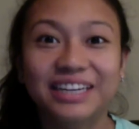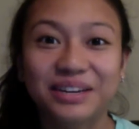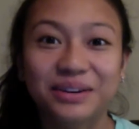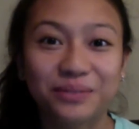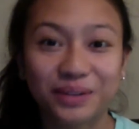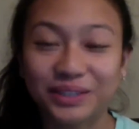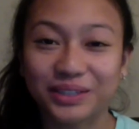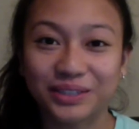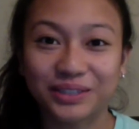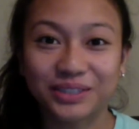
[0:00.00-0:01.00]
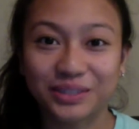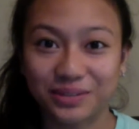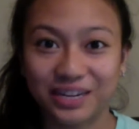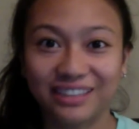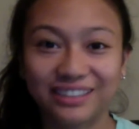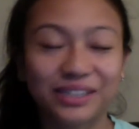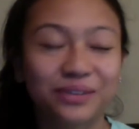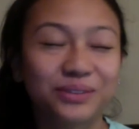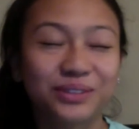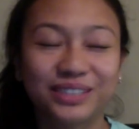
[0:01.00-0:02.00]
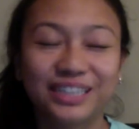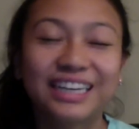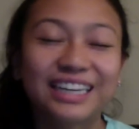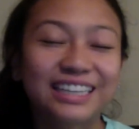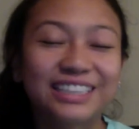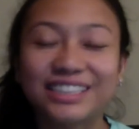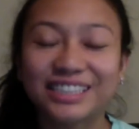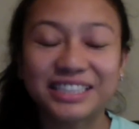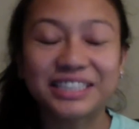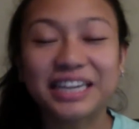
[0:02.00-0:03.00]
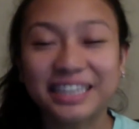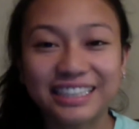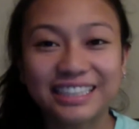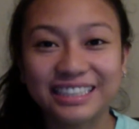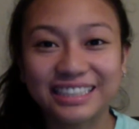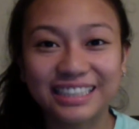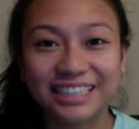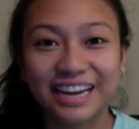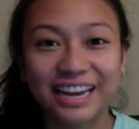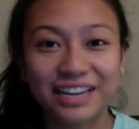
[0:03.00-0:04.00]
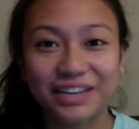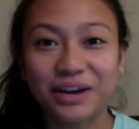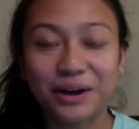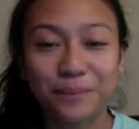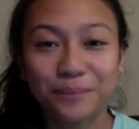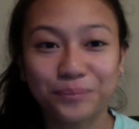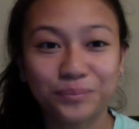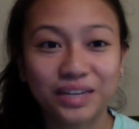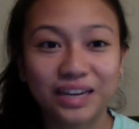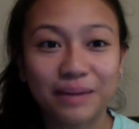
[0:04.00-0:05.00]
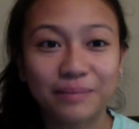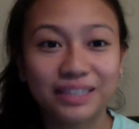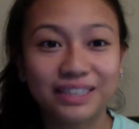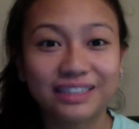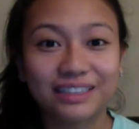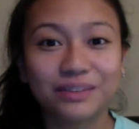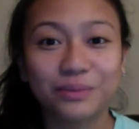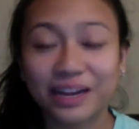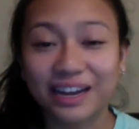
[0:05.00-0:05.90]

when you're so young. So just take it easy. And I mean, the way I